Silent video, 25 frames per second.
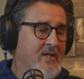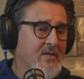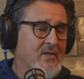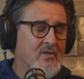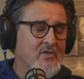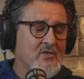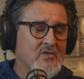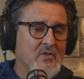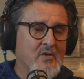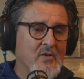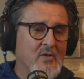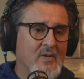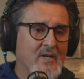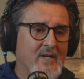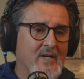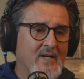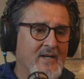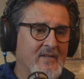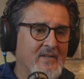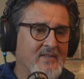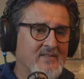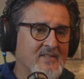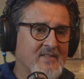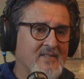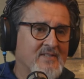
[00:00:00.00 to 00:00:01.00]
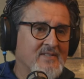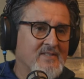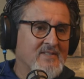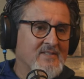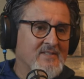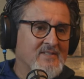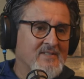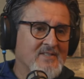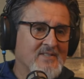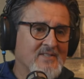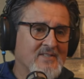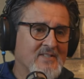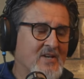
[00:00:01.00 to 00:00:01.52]
So uh, since
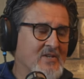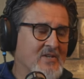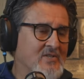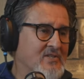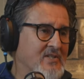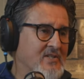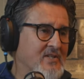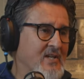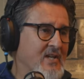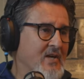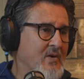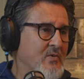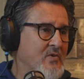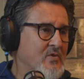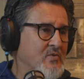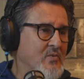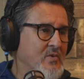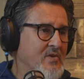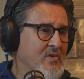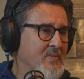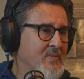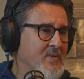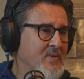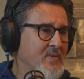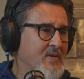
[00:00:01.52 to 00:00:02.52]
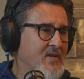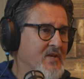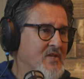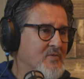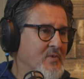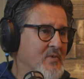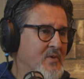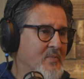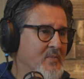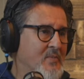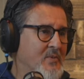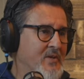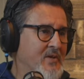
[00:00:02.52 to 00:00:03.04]
since I was little, I always wanted to be a
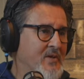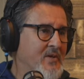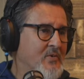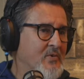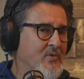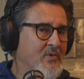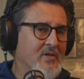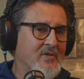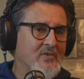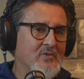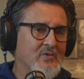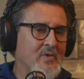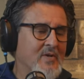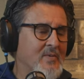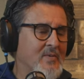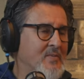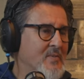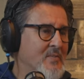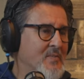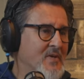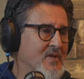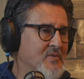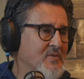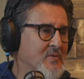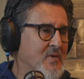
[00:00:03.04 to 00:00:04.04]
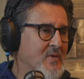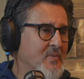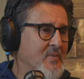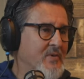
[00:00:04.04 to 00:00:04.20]
baseball player. Who doesn't want to be a baseball